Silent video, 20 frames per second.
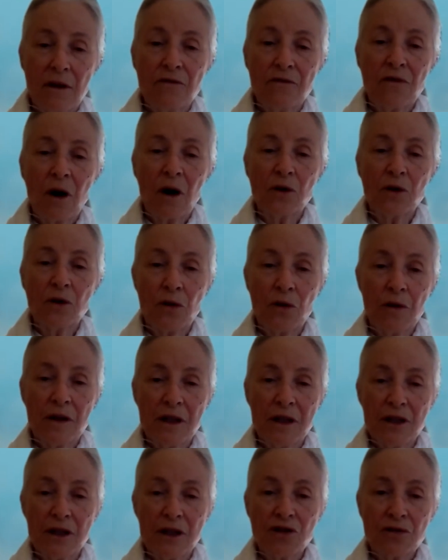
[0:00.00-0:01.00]
from your
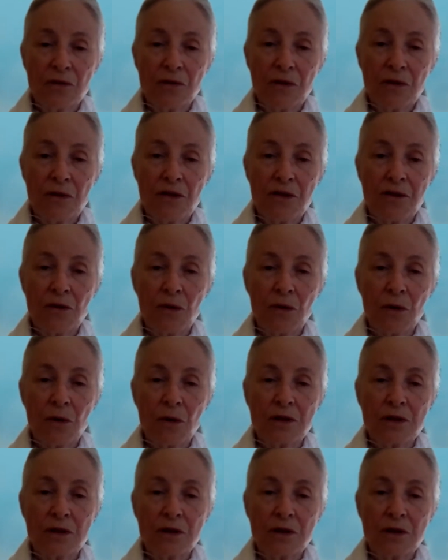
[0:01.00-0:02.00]
initial
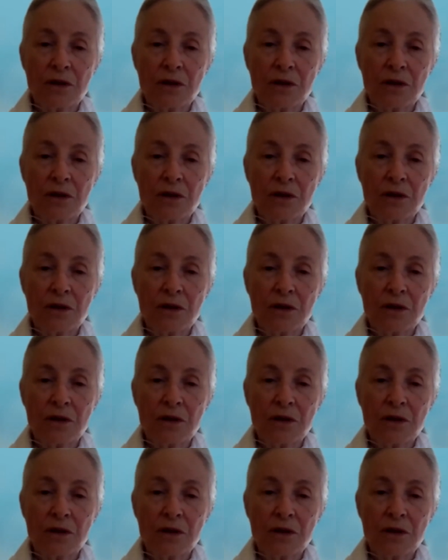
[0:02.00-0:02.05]
thought